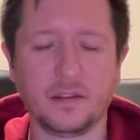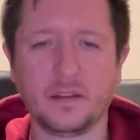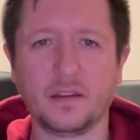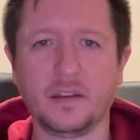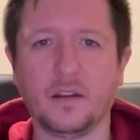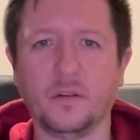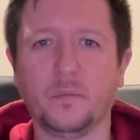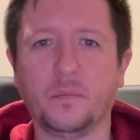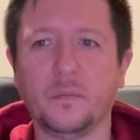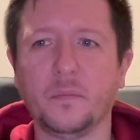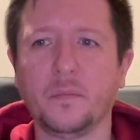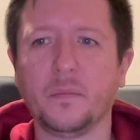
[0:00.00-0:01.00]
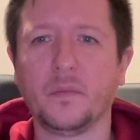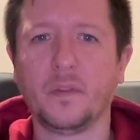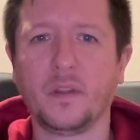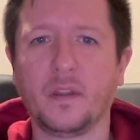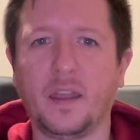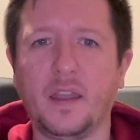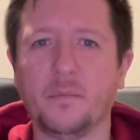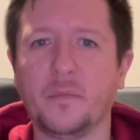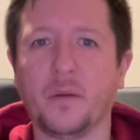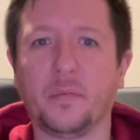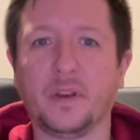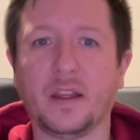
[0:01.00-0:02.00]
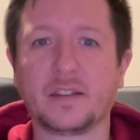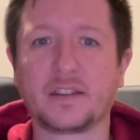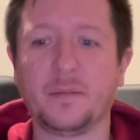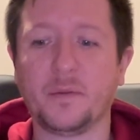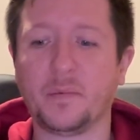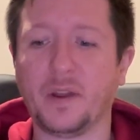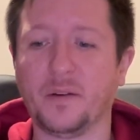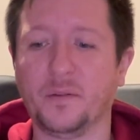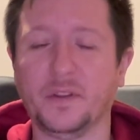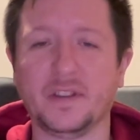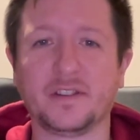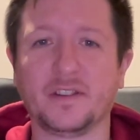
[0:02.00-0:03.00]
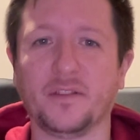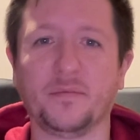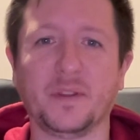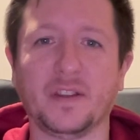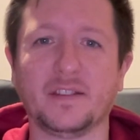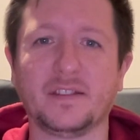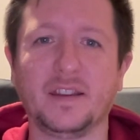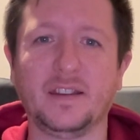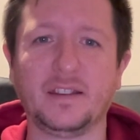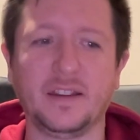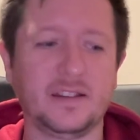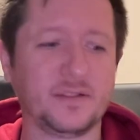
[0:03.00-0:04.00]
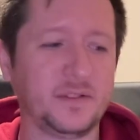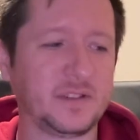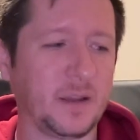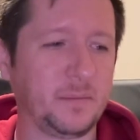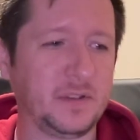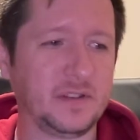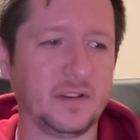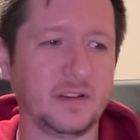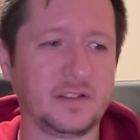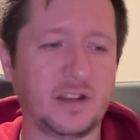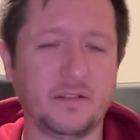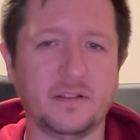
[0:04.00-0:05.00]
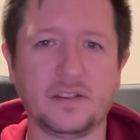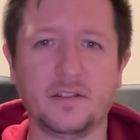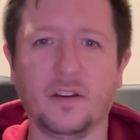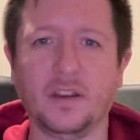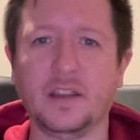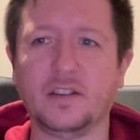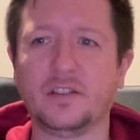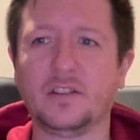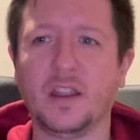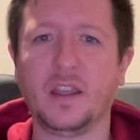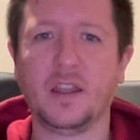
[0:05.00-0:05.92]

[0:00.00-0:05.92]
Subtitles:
you know, hit him up and ask him about all this stuff, because he's always happy to share his knowledge.